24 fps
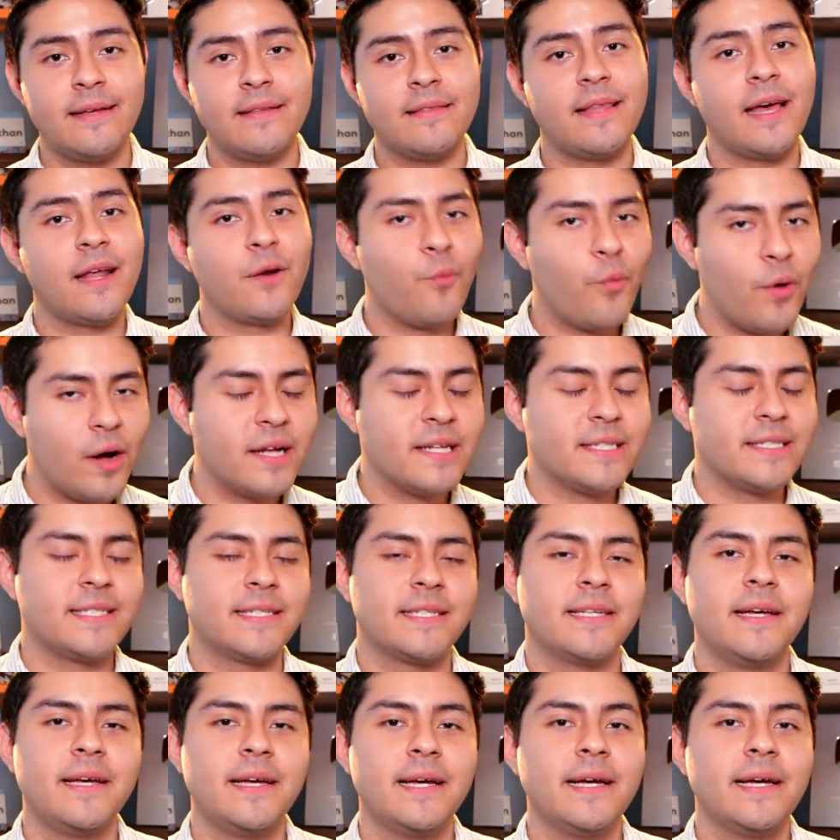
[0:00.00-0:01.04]
That
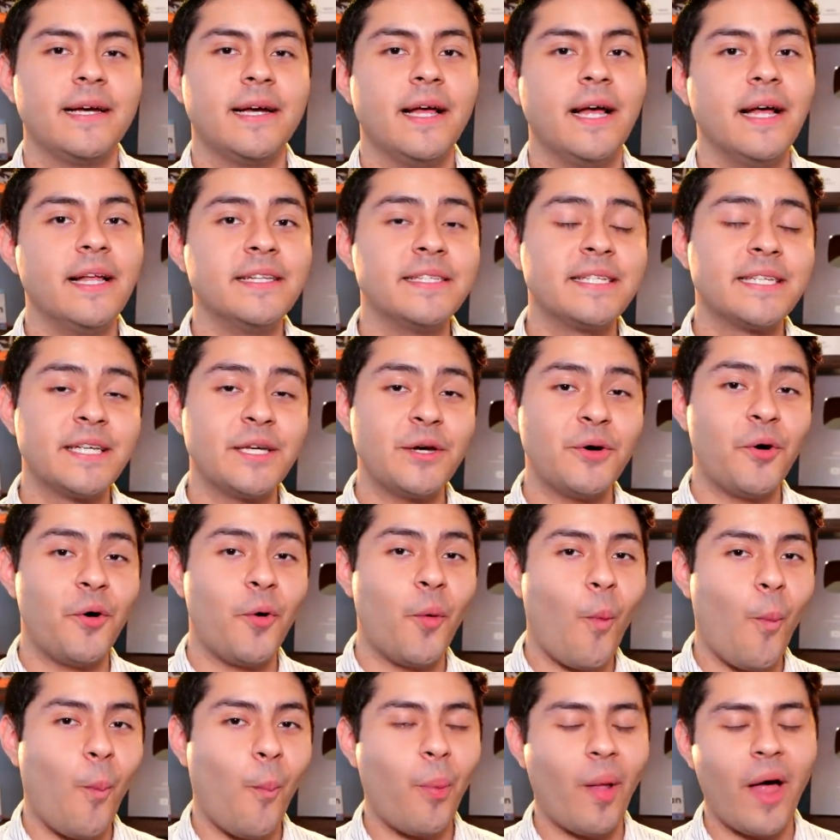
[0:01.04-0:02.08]
was until